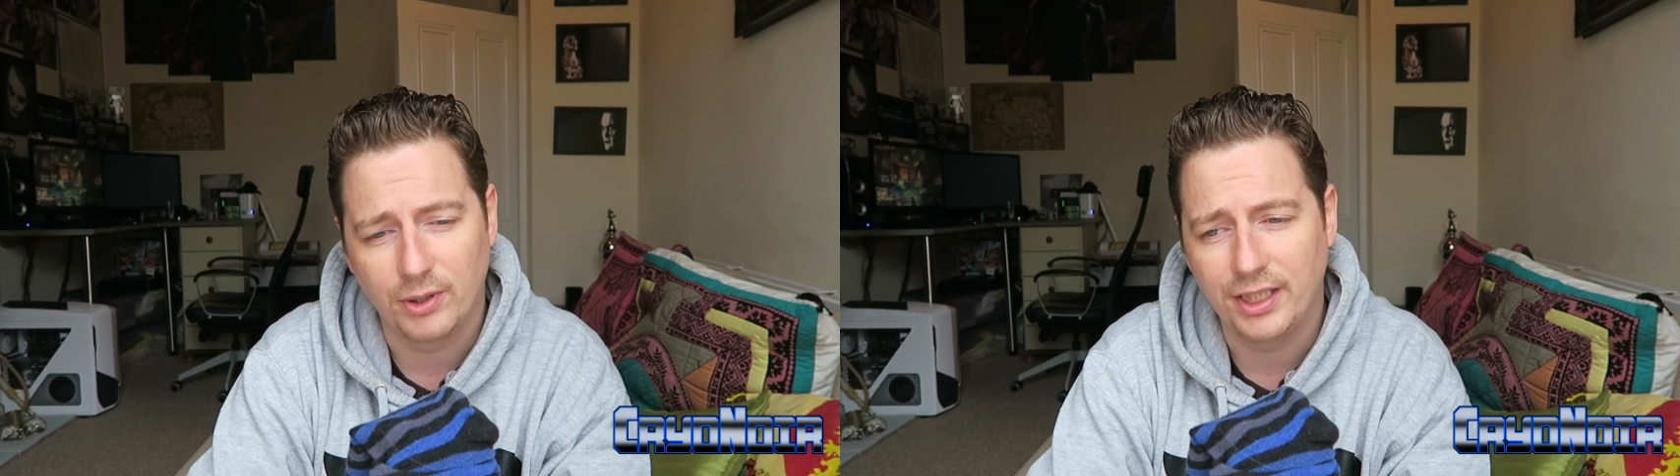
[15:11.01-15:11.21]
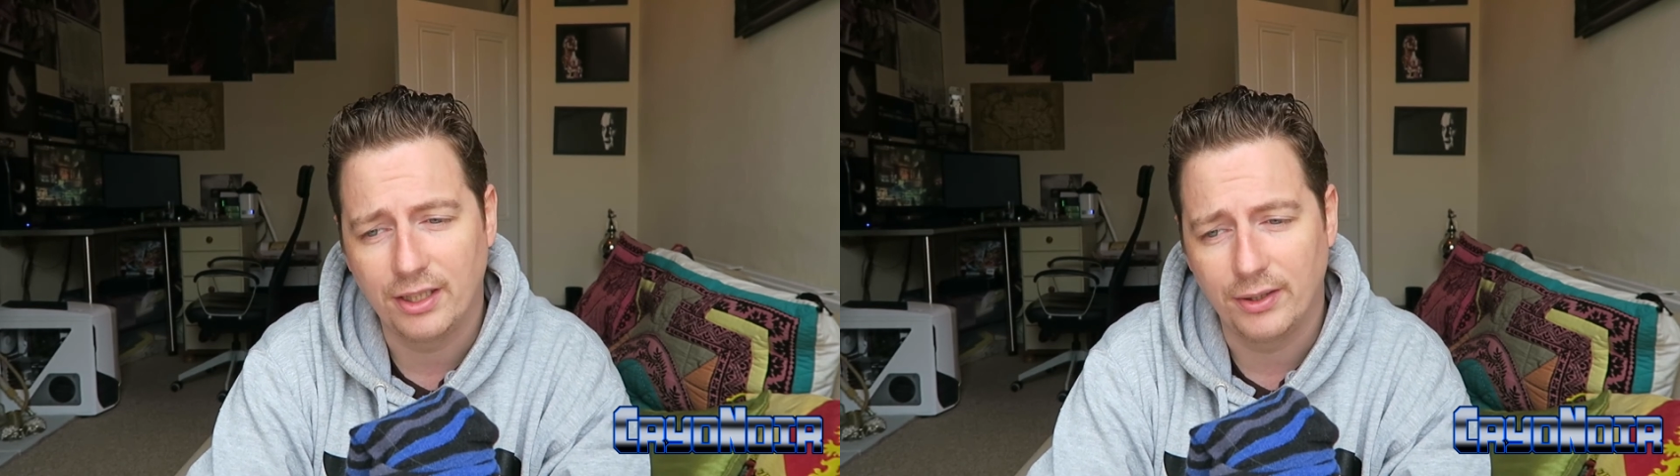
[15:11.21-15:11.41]

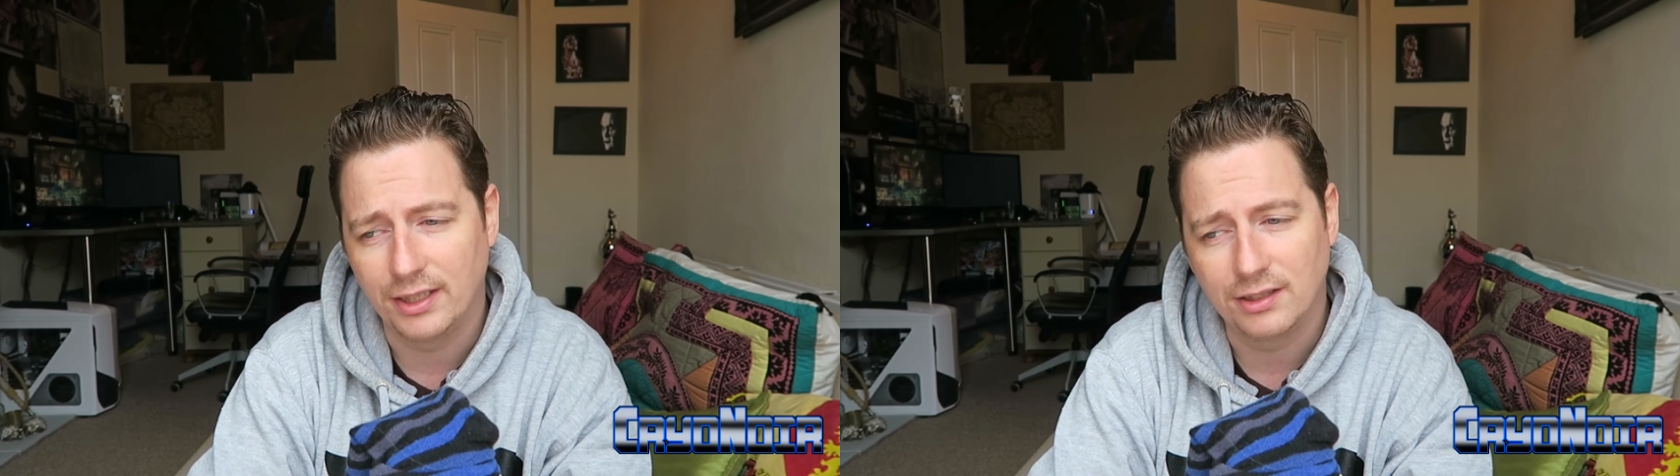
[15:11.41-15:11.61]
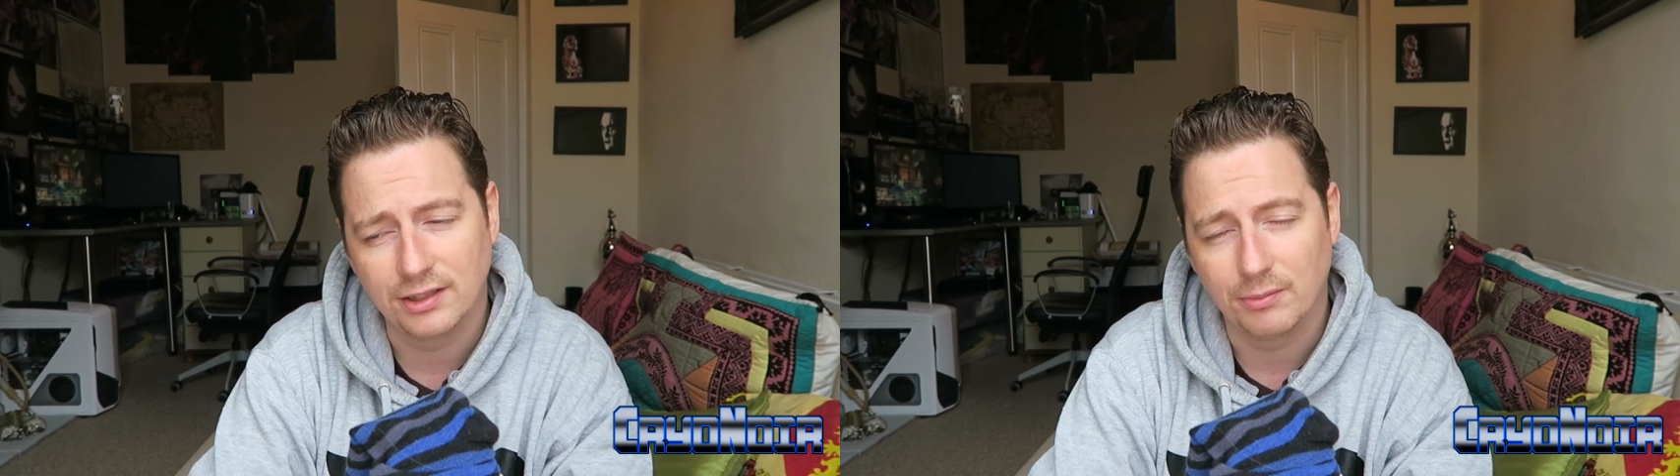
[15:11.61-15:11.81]
what are you
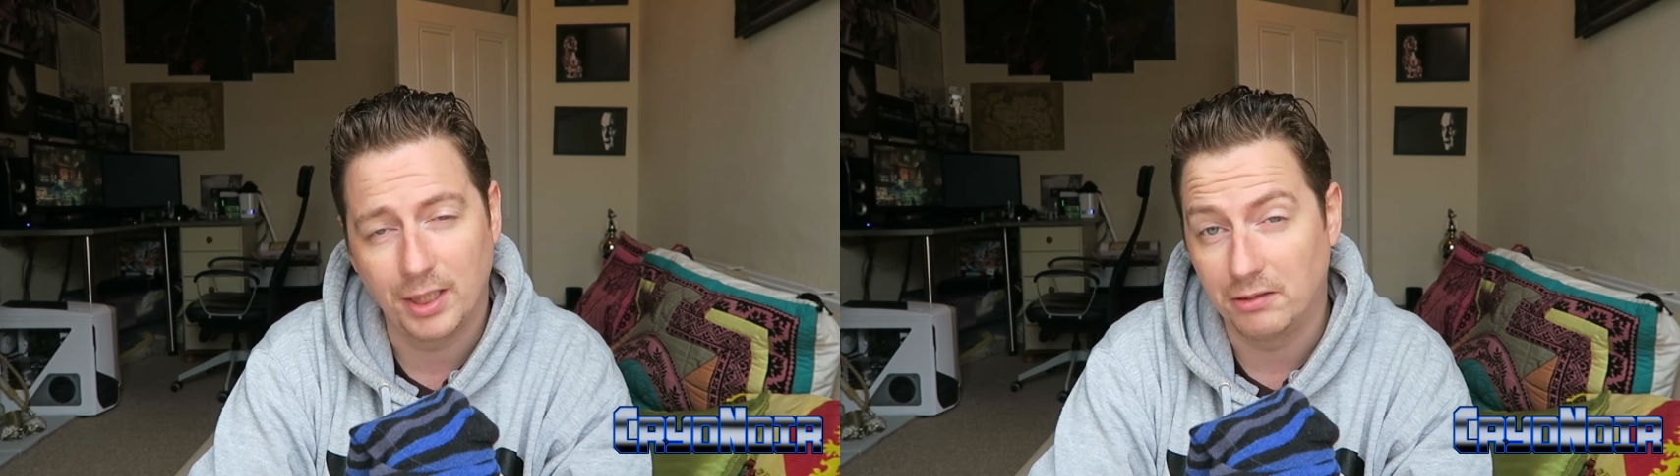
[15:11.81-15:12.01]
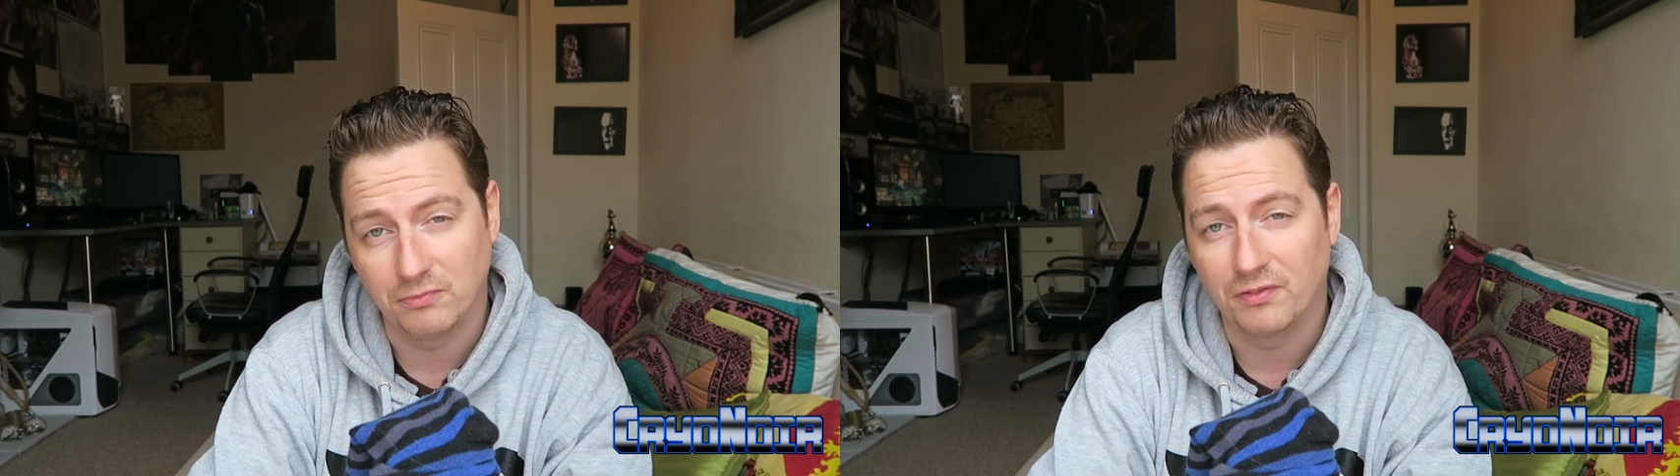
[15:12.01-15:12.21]
doing, because he'll
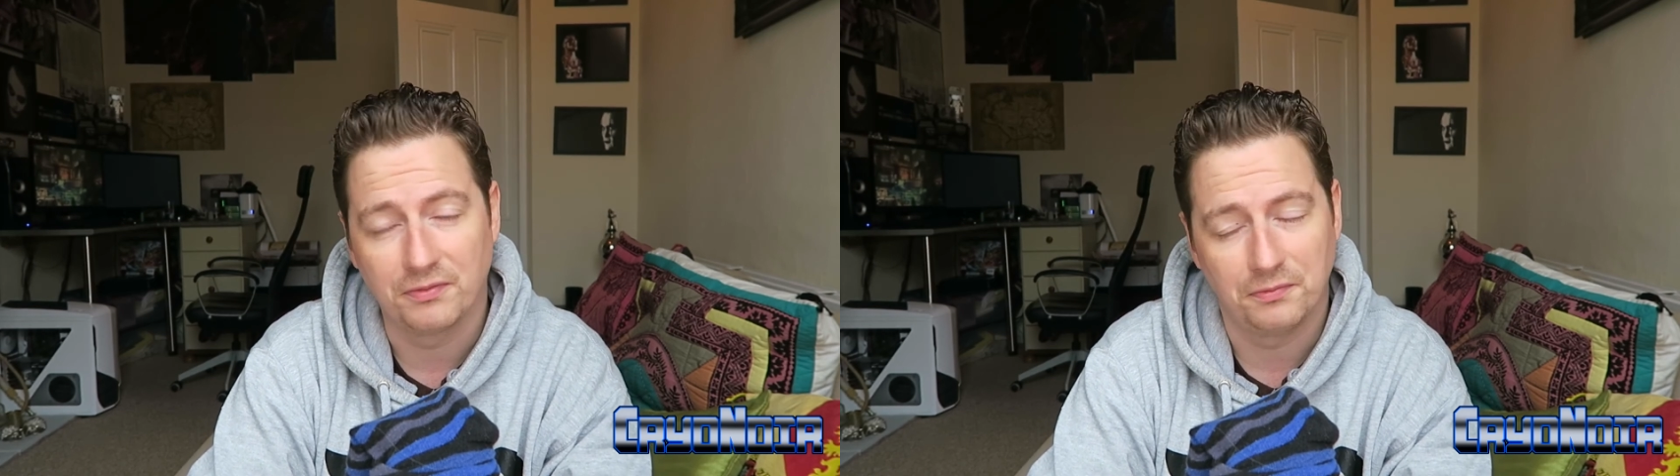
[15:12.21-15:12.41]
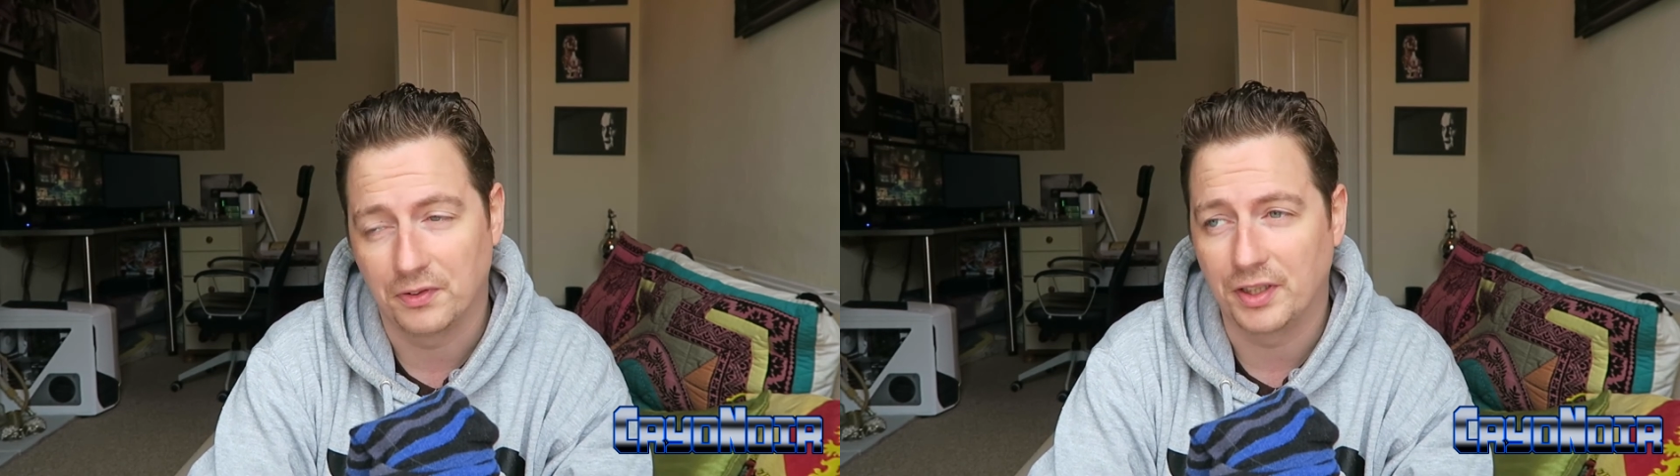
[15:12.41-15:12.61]
be like,
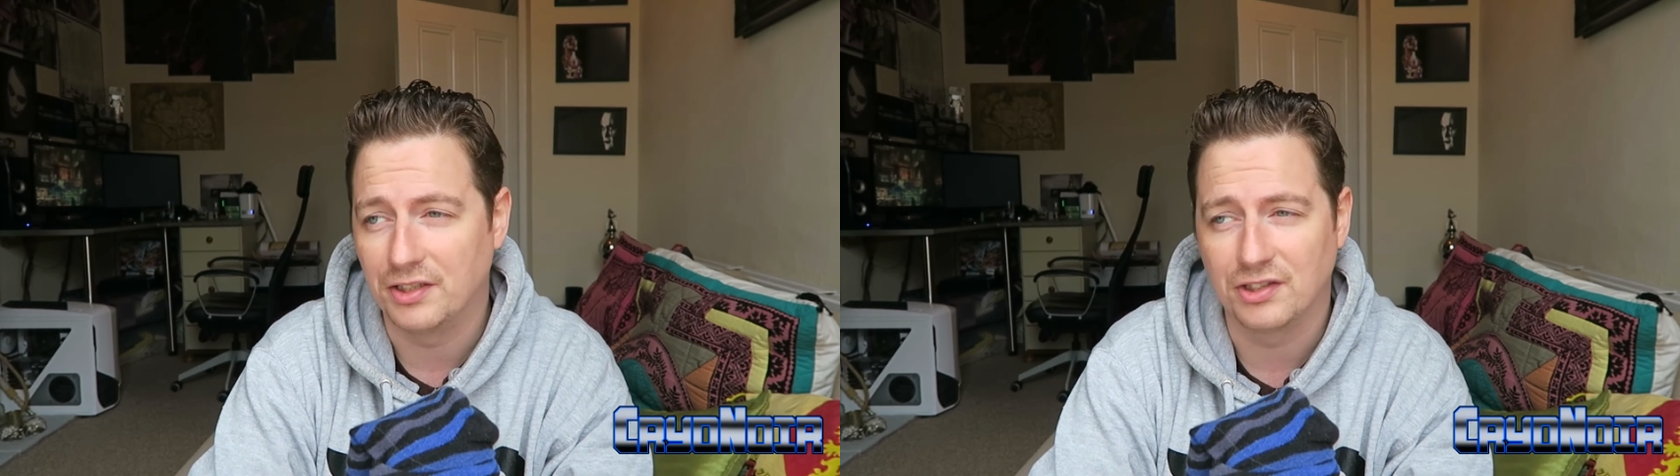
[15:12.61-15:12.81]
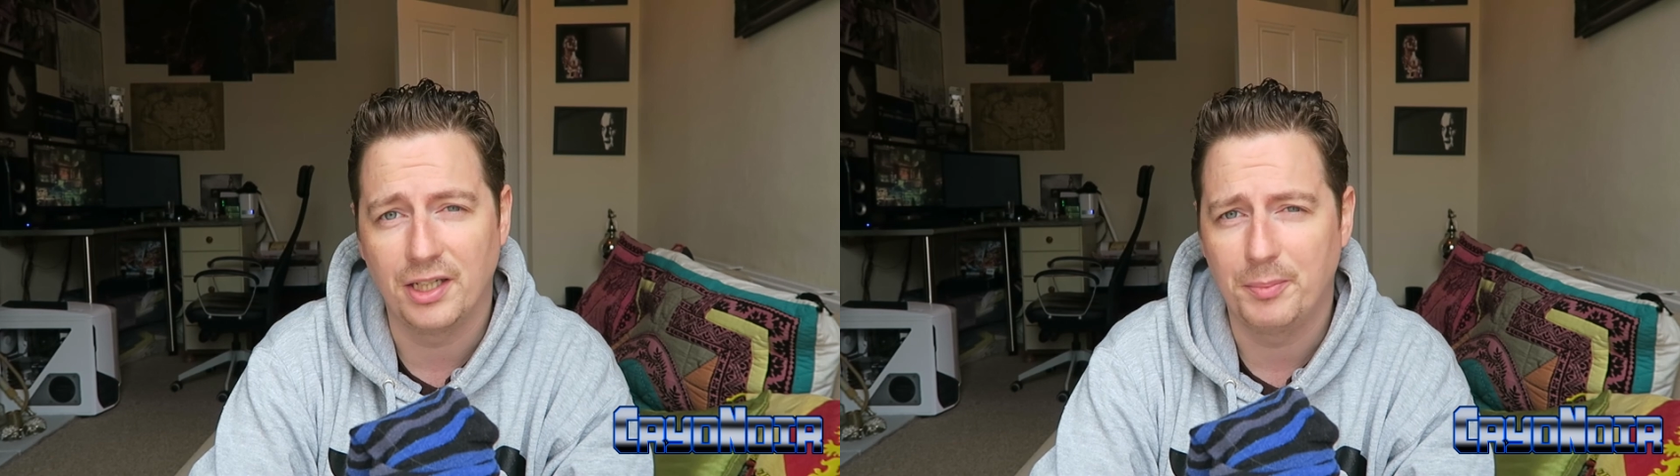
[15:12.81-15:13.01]

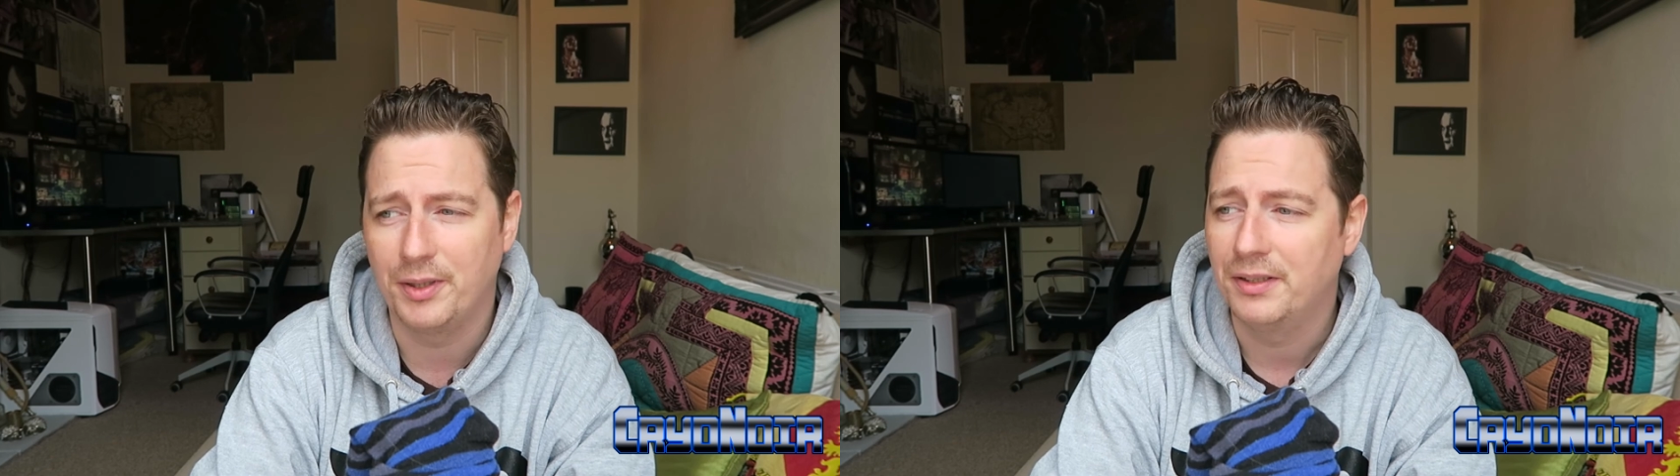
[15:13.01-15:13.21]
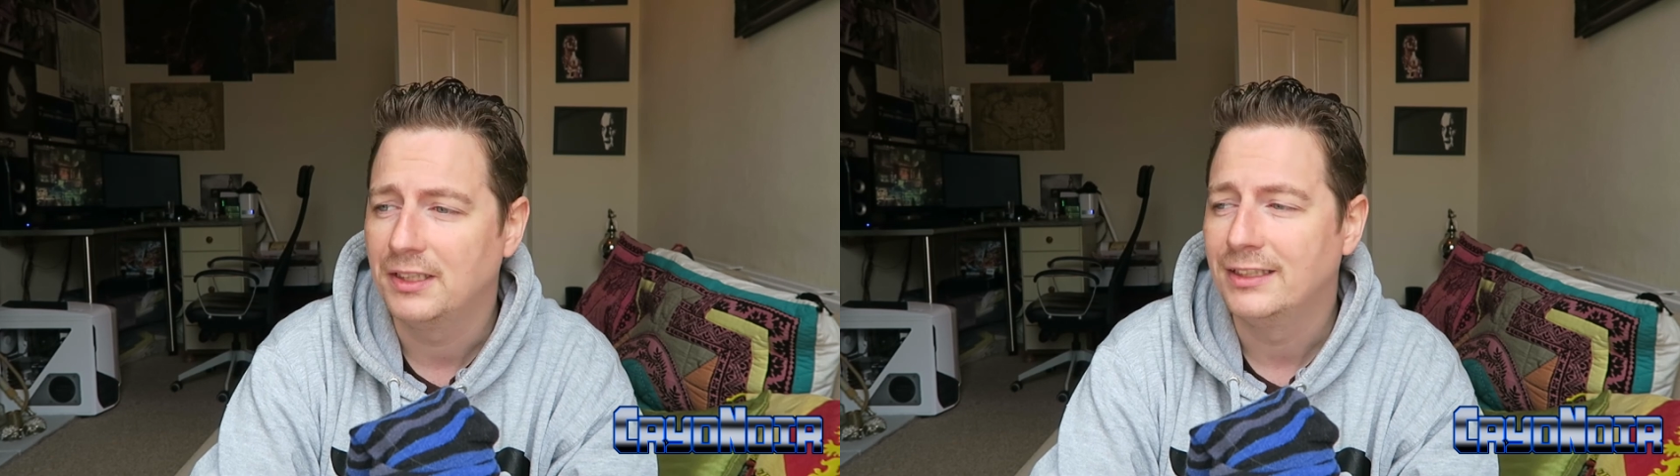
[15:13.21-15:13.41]
fucking sleeping.